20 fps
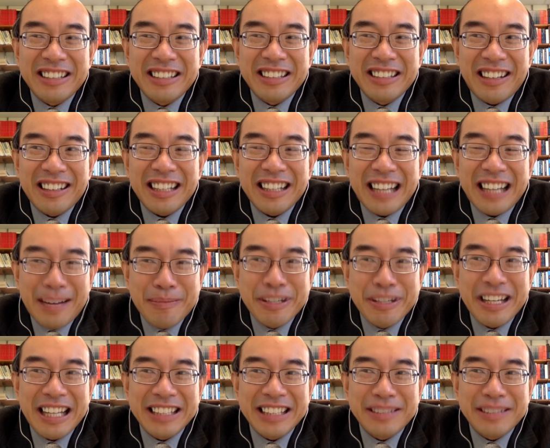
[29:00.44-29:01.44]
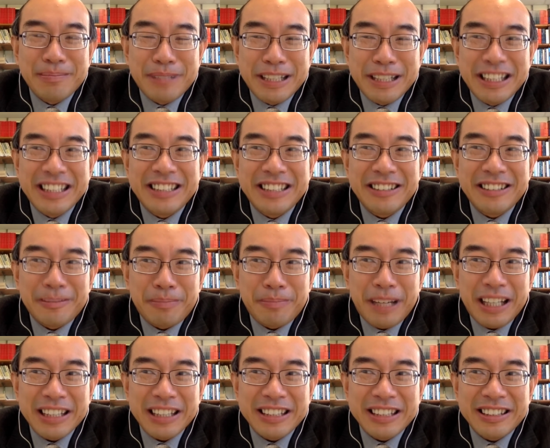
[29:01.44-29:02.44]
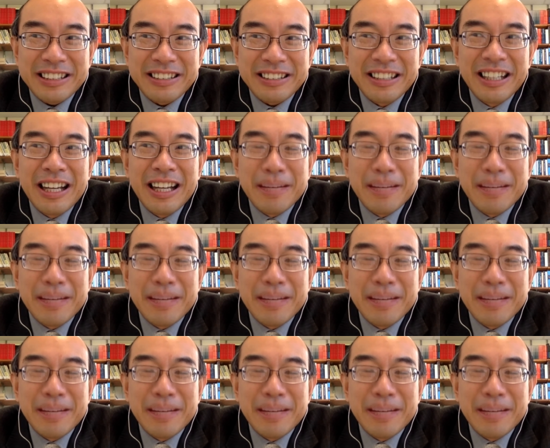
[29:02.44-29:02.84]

cannot come in as a minister or pastor,